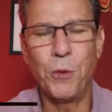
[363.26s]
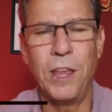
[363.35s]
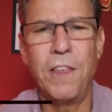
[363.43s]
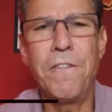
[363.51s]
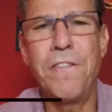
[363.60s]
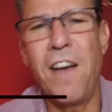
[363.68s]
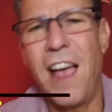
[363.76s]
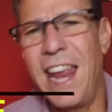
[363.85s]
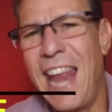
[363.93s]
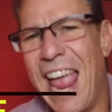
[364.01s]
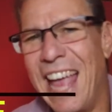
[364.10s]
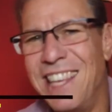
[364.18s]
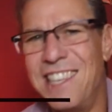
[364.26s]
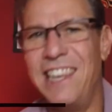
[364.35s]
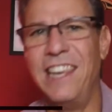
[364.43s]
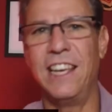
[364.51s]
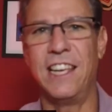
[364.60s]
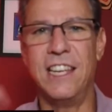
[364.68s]
three, the
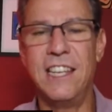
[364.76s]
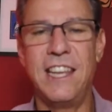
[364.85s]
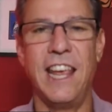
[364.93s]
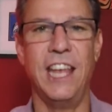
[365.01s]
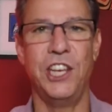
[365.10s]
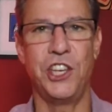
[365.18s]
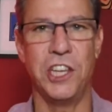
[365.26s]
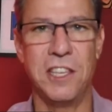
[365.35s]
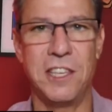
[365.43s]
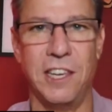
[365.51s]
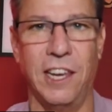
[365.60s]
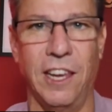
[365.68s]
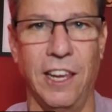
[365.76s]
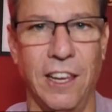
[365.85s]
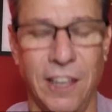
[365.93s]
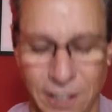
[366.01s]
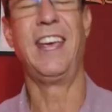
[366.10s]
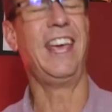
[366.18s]
financing contingency.
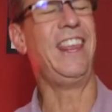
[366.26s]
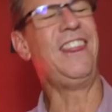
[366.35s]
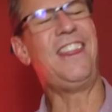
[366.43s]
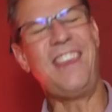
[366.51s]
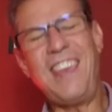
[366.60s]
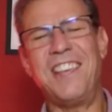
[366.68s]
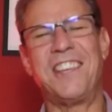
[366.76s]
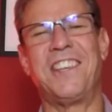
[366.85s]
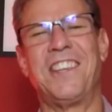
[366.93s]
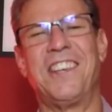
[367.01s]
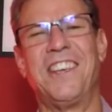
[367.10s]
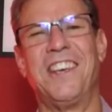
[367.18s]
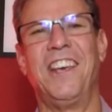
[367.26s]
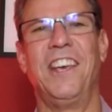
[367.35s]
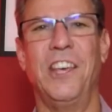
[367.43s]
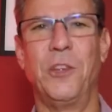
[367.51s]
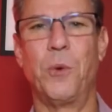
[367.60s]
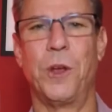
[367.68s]
And this
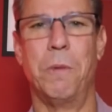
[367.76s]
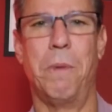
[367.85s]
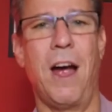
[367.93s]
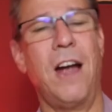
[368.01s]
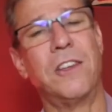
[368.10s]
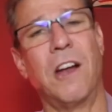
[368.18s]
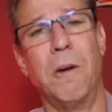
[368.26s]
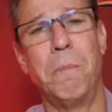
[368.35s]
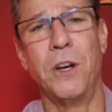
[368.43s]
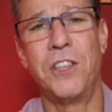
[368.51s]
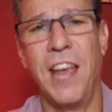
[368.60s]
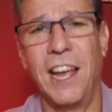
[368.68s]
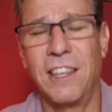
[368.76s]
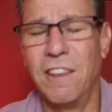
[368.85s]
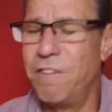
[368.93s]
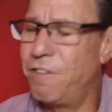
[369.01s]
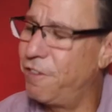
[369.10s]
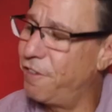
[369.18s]
is where the buyers are
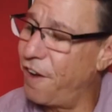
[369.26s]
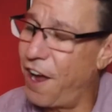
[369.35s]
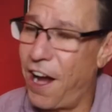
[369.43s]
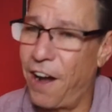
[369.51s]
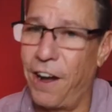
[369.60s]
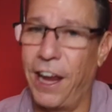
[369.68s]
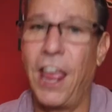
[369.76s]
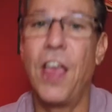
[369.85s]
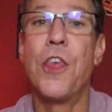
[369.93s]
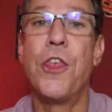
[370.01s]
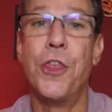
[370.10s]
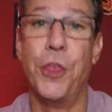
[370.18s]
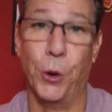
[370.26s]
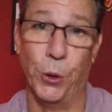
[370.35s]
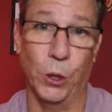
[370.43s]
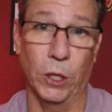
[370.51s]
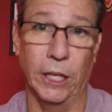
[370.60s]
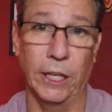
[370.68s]
protected very
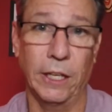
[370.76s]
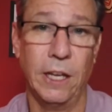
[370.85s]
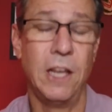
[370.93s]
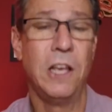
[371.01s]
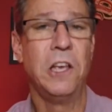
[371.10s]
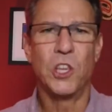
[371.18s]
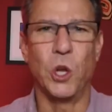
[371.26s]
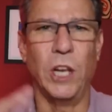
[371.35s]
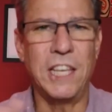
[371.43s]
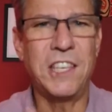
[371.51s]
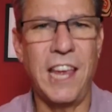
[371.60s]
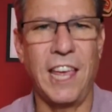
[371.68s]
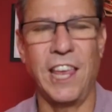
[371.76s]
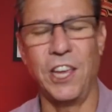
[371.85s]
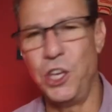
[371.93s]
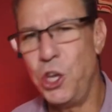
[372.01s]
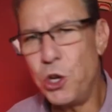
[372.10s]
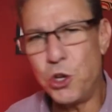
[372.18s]
thoroughly. So let's say
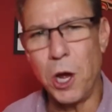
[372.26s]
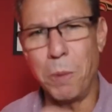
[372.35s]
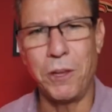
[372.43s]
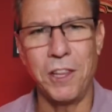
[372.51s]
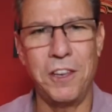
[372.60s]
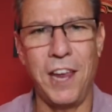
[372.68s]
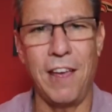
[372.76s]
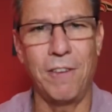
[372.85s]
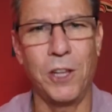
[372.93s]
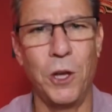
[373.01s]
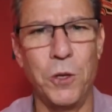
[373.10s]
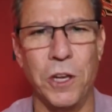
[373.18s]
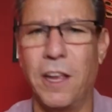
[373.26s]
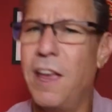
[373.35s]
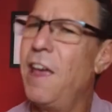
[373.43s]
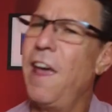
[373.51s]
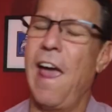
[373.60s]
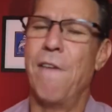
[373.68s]
that you show up to the day of closing,
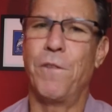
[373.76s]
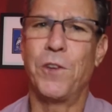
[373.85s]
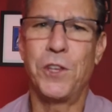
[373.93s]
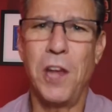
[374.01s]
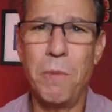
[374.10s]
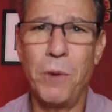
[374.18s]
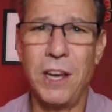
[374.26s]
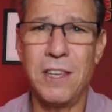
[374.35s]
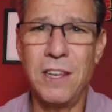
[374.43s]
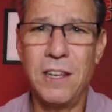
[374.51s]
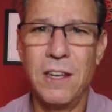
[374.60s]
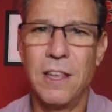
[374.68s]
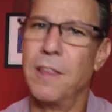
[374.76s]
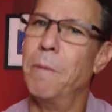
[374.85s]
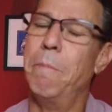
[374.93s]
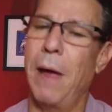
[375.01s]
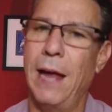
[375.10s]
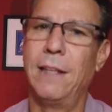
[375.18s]
and for some reason,
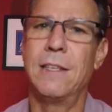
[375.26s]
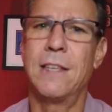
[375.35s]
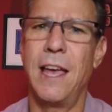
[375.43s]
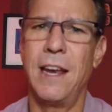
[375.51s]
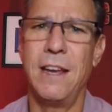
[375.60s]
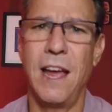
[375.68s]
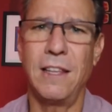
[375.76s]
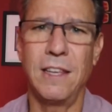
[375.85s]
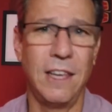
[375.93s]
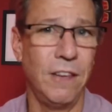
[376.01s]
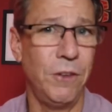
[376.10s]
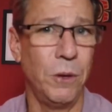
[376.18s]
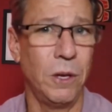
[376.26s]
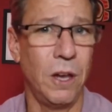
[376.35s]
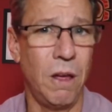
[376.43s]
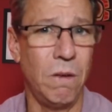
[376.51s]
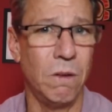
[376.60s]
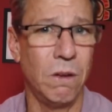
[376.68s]
the bank decided not to give you a
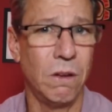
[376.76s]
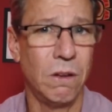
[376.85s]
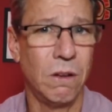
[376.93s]
loan.